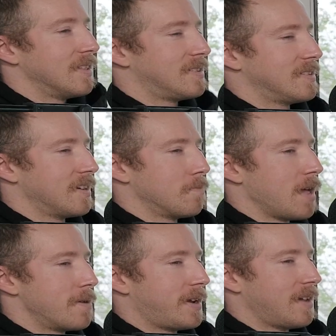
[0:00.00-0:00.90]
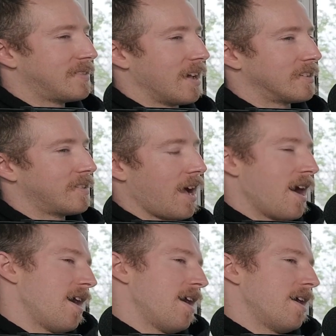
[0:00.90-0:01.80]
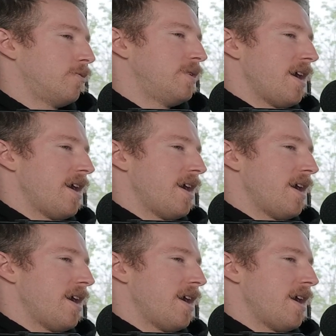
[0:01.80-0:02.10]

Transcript: this isn't a blind taste test. No. Uh, we